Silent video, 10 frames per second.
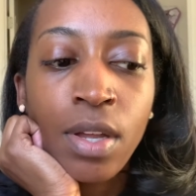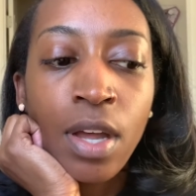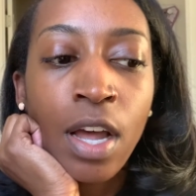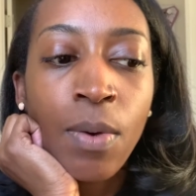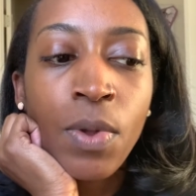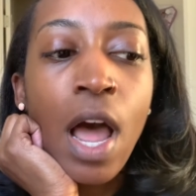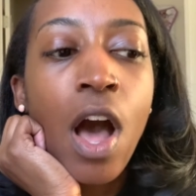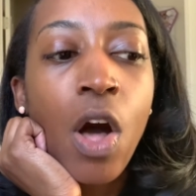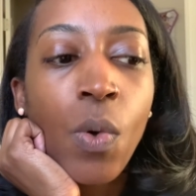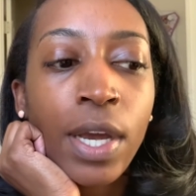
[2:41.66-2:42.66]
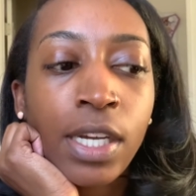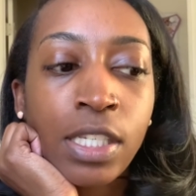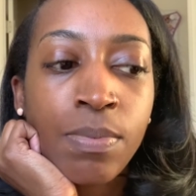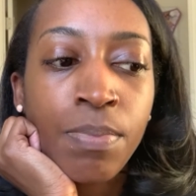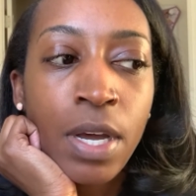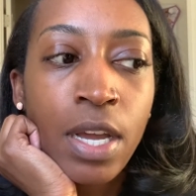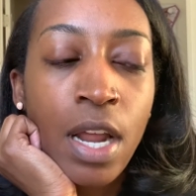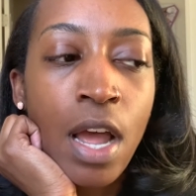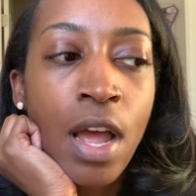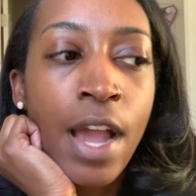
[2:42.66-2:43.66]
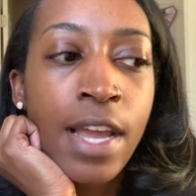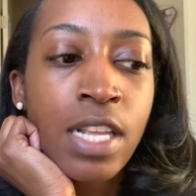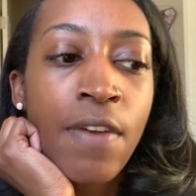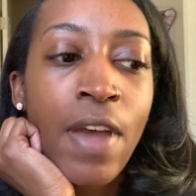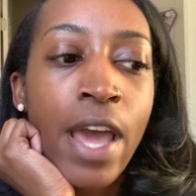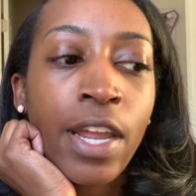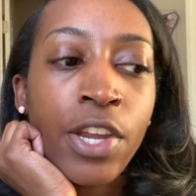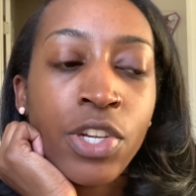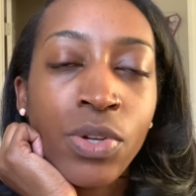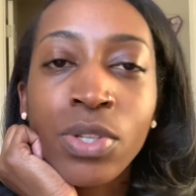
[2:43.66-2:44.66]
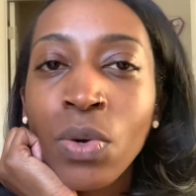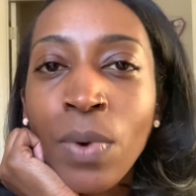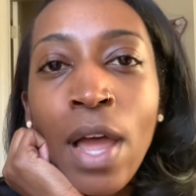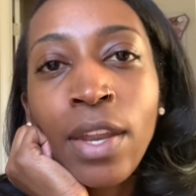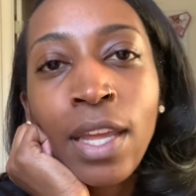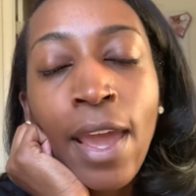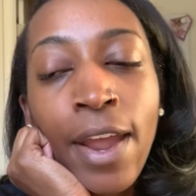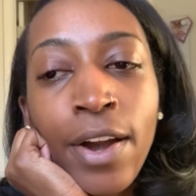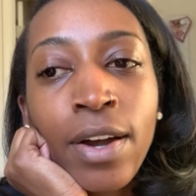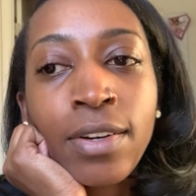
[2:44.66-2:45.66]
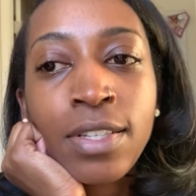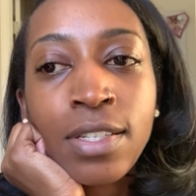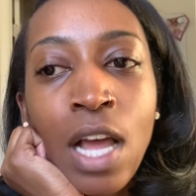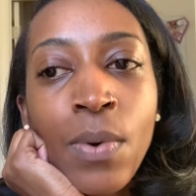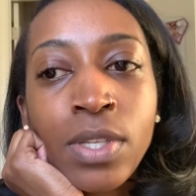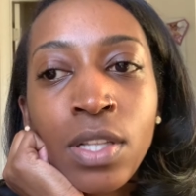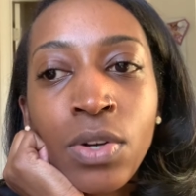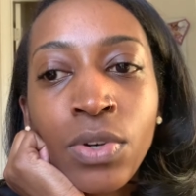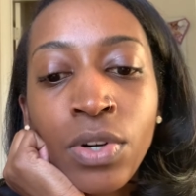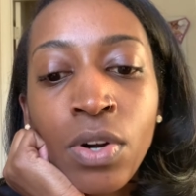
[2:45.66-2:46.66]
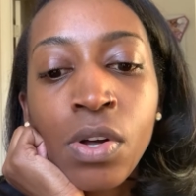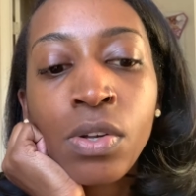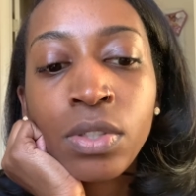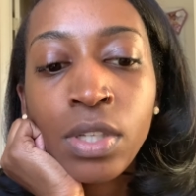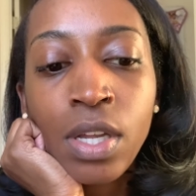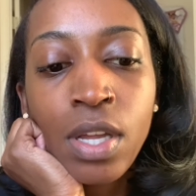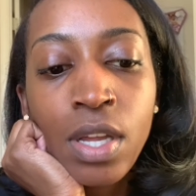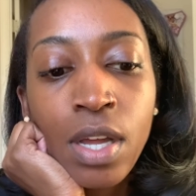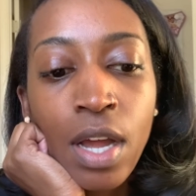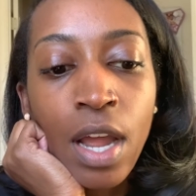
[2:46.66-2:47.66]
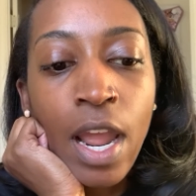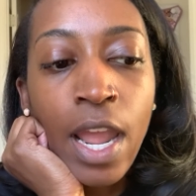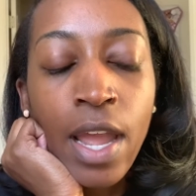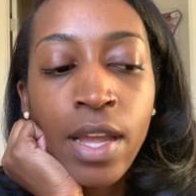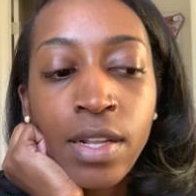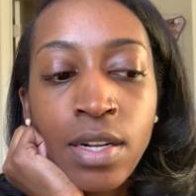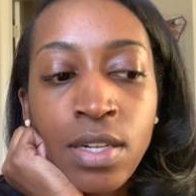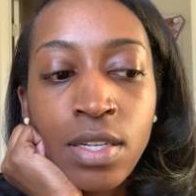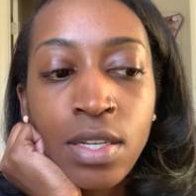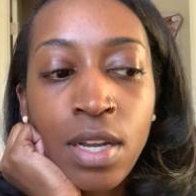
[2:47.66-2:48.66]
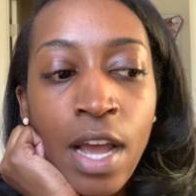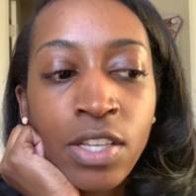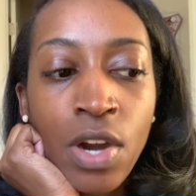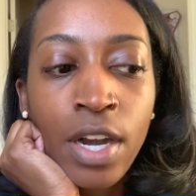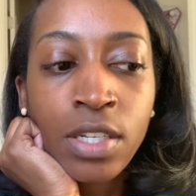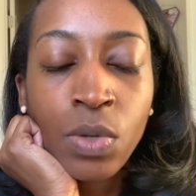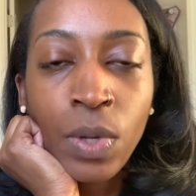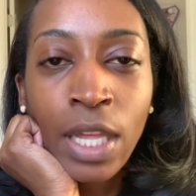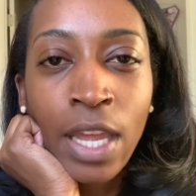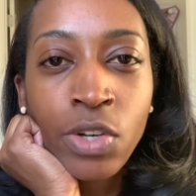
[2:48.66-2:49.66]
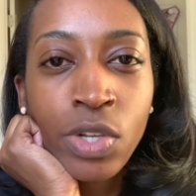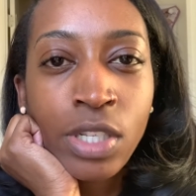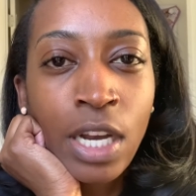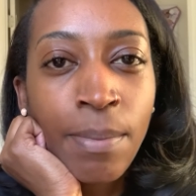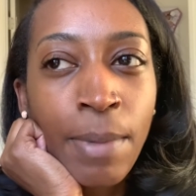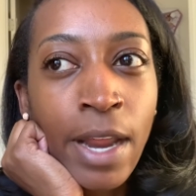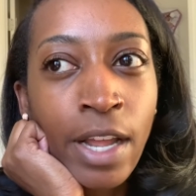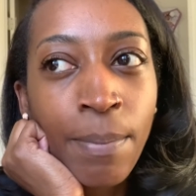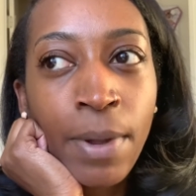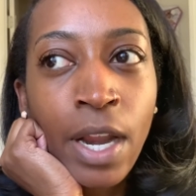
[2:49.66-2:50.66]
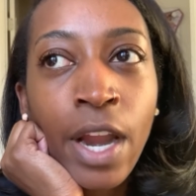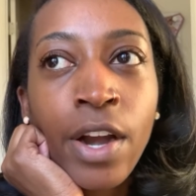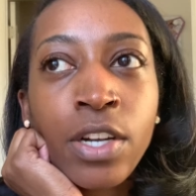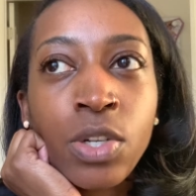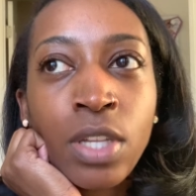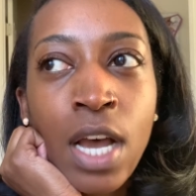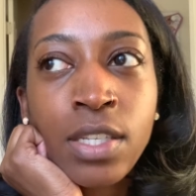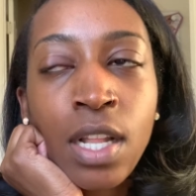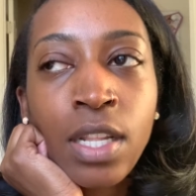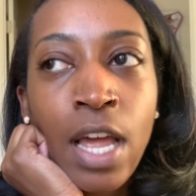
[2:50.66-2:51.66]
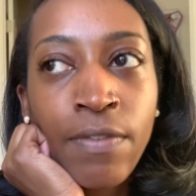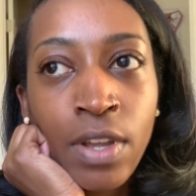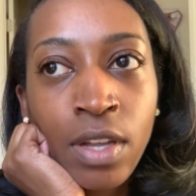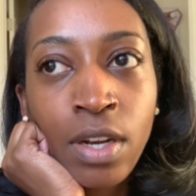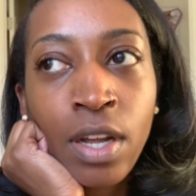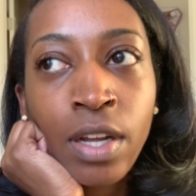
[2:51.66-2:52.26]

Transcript: Well, not always, but I guess I've had issues surrounding hair since I was a little girl. And I started to really get interested in makeup and hair in 2011.